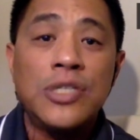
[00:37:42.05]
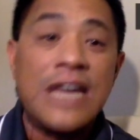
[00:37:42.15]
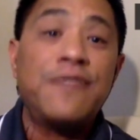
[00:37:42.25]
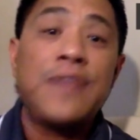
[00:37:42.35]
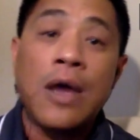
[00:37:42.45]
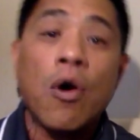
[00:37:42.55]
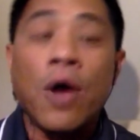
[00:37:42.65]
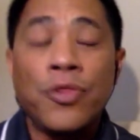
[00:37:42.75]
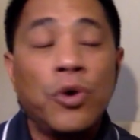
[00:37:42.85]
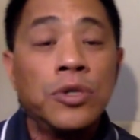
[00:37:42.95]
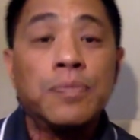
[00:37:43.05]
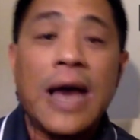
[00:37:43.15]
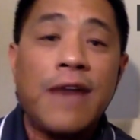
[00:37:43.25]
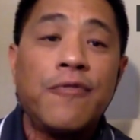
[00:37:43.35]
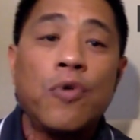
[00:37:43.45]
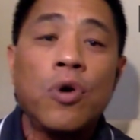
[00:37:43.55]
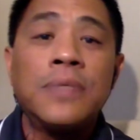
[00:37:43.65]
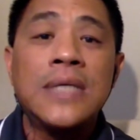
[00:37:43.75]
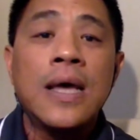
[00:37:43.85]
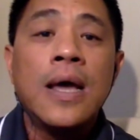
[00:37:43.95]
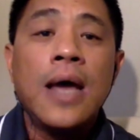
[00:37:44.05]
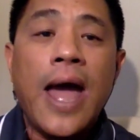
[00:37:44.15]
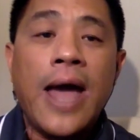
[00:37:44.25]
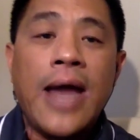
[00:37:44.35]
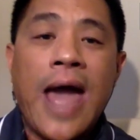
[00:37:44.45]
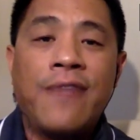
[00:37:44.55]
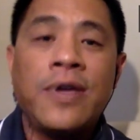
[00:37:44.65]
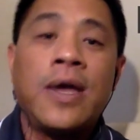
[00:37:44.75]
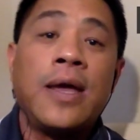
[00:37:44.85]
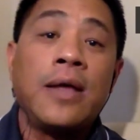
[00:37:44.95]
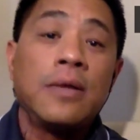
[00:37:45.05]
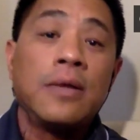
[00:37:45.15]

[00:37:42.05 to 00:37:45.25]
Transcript: if they are on those platforms. And having